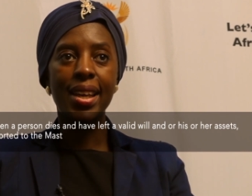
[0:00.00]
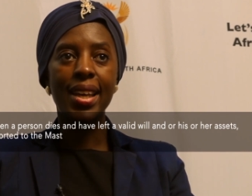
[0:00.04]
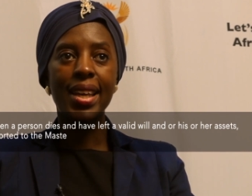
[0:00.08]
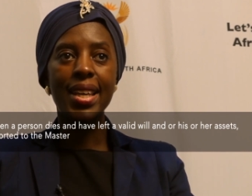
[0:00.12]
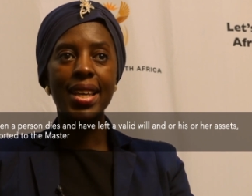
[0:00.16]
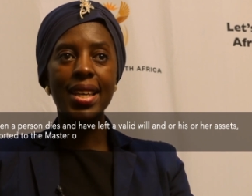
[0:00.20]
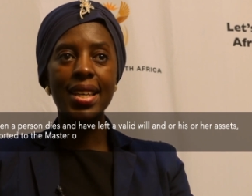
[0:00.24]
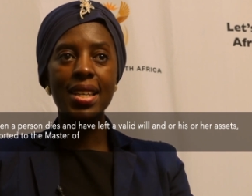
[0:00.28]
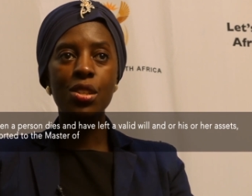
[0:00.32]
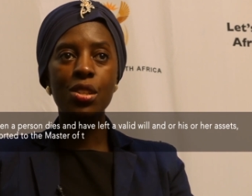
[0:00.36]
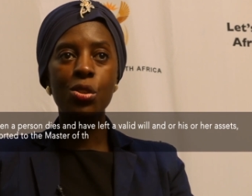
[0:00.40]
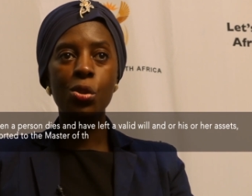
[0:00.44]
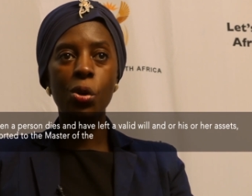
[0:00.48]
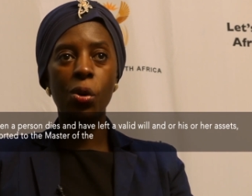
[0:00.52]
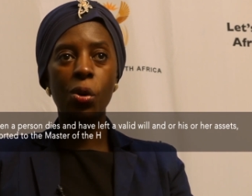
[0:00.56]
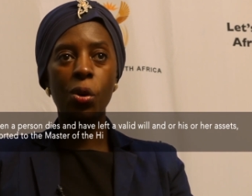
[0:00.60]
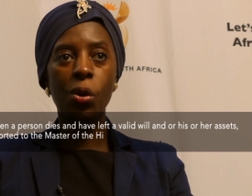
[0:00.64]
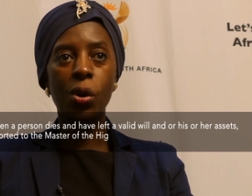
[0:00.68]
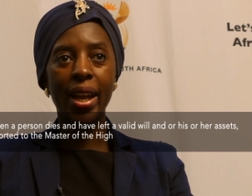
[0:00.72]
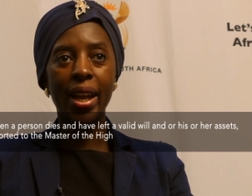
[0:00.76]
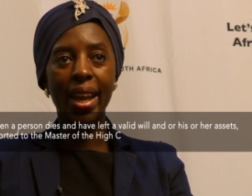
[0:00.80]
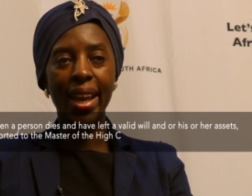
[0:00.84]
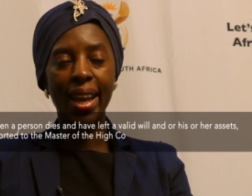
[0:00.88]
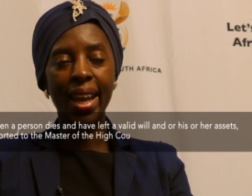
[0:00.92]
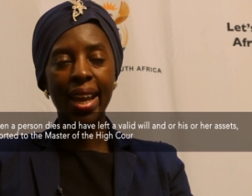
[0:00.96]
his or
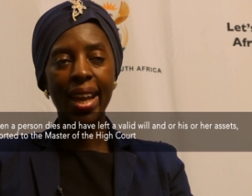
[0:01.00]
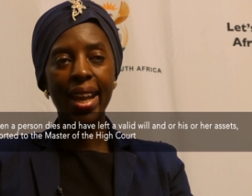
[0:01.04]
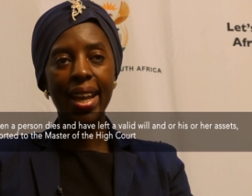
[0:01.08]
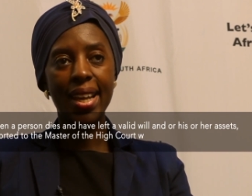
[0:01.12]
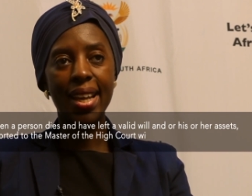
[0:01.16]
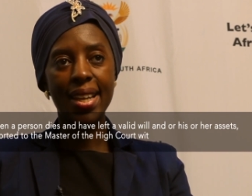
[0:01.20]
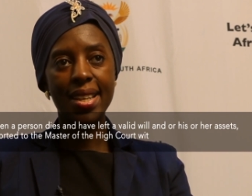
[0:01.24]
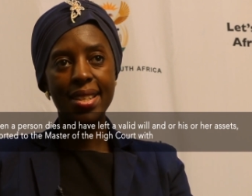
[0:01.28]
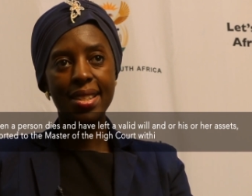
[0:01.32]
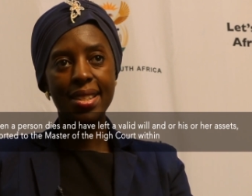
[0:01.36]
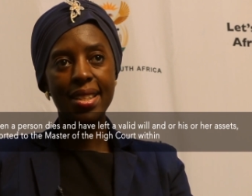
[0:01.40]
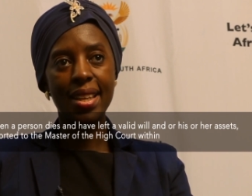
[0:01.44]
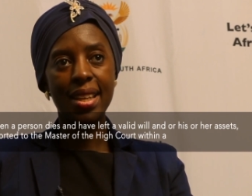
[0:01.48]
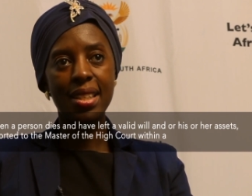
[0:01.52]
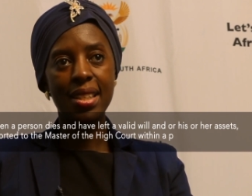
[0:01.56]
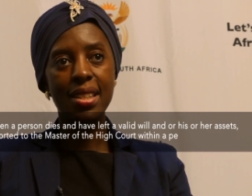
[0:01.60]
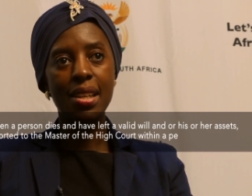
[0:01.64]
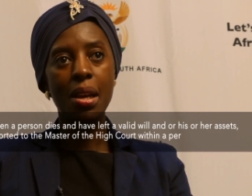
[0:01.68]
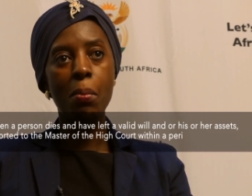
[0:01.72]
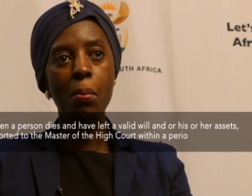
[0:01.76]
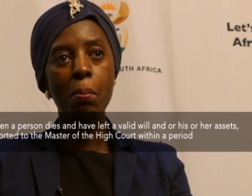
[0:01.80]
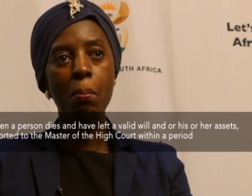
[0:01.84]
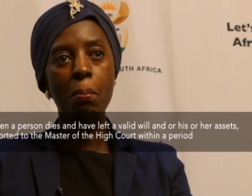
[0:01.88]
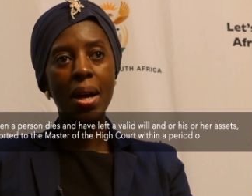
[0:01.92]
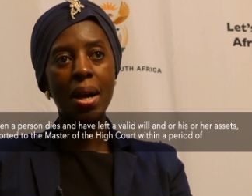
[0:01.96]
her estate
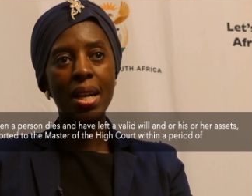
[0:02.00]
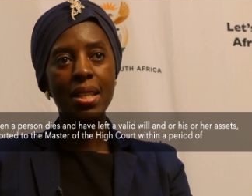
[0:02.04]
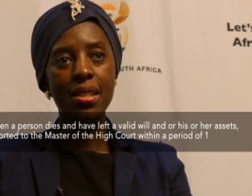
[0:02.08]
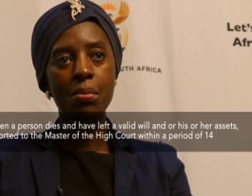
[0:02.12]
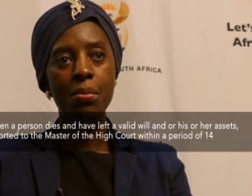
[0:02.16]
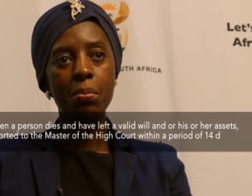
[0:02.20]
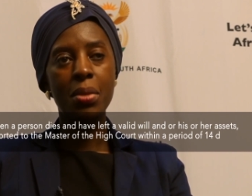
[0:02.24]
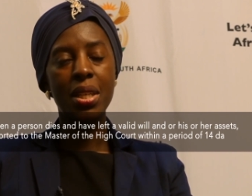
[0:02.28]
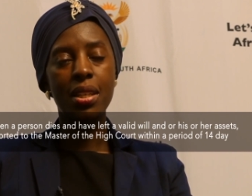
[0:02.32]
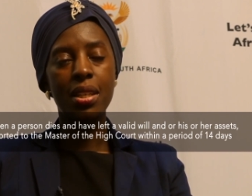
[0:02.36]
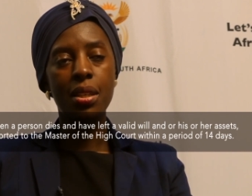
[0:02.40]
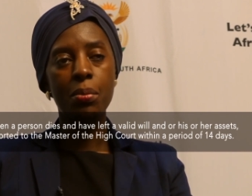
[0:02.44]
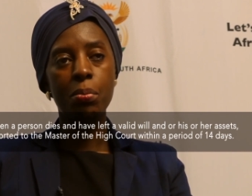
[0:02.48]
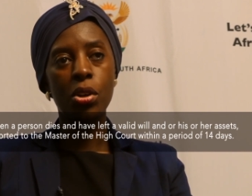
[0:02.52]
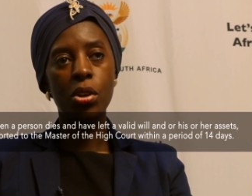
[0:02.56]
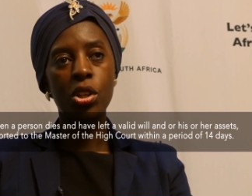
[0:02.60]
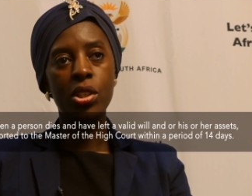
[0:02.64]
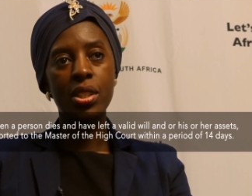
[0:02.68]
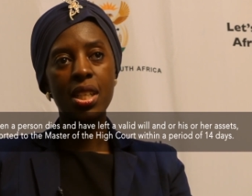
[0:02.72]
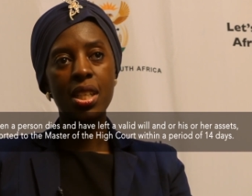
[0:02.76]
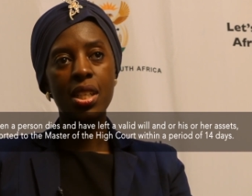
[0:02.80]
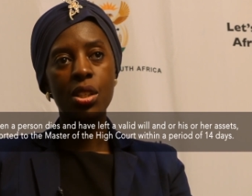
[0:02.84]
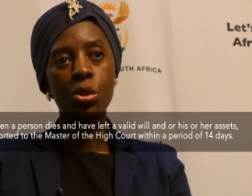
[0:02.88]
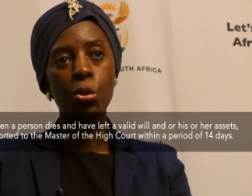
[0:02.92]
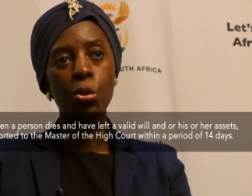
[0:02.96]
must be
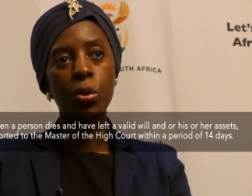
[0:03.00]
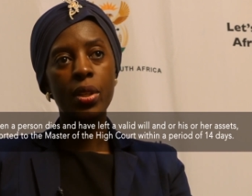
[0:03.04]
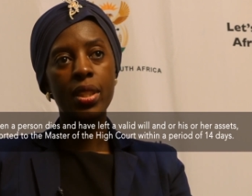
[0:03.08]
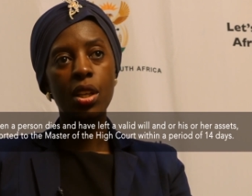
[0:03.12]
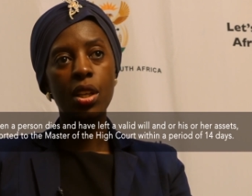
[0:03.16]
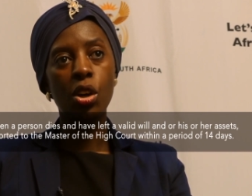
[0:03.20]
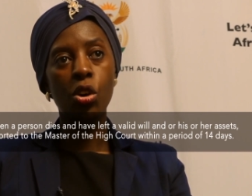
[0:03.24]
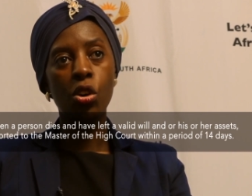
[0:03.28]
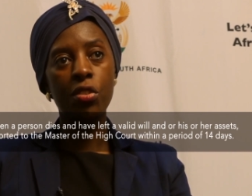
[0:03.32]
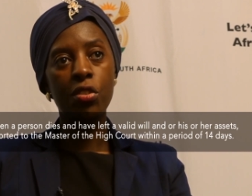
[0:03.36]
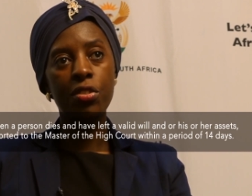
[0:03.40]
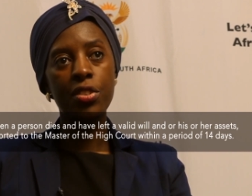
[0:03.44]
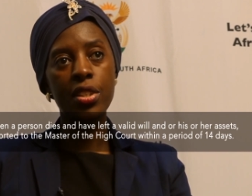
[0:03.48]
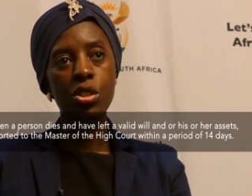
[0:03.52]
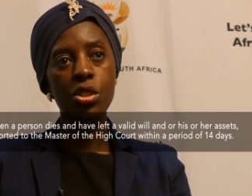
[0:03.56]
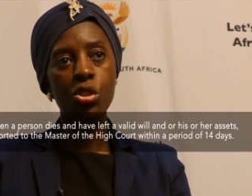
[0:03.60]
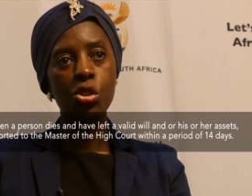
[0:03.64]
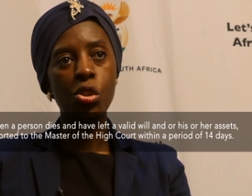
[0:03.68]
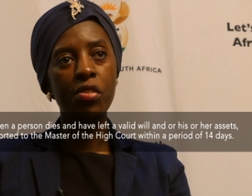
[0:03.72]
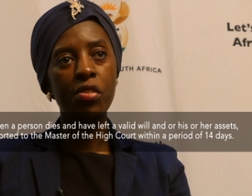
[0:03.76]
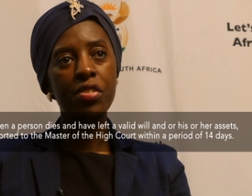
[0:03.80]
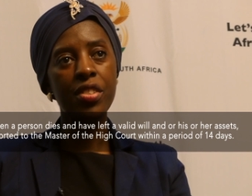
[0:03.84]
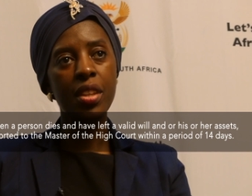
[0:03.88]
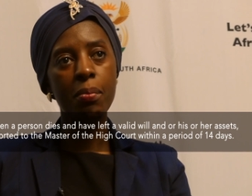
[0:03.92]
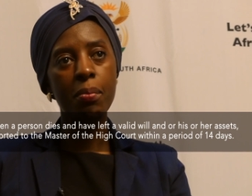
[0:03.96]
reported with the Office
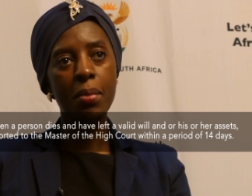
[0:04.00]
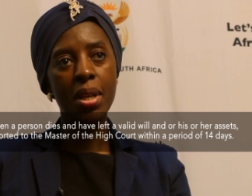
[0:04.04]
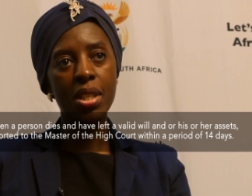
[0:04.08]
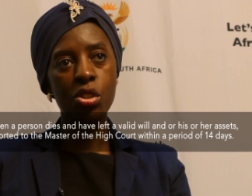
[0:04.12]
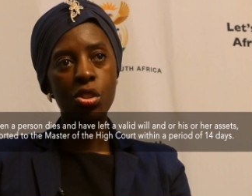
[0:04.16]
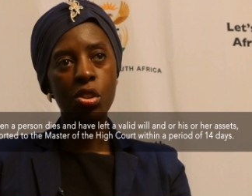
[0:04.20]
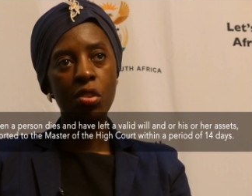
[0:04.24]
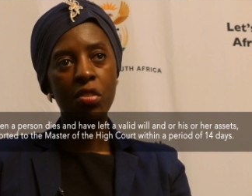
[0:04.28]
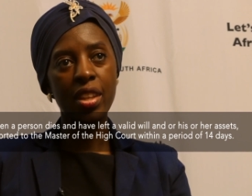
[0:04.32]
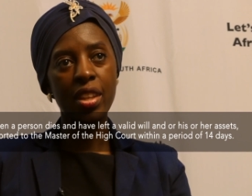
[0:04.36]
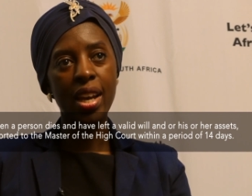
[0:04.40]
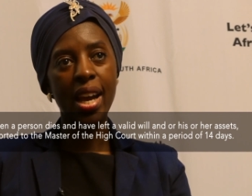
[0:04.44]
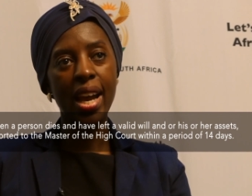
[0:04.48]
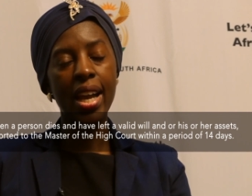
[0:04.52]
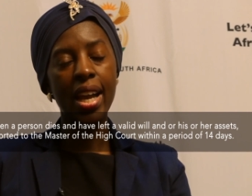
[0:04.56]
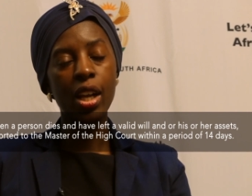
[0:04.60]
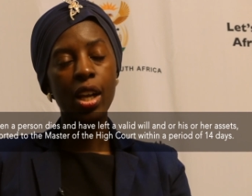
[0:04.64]
of the Master of the High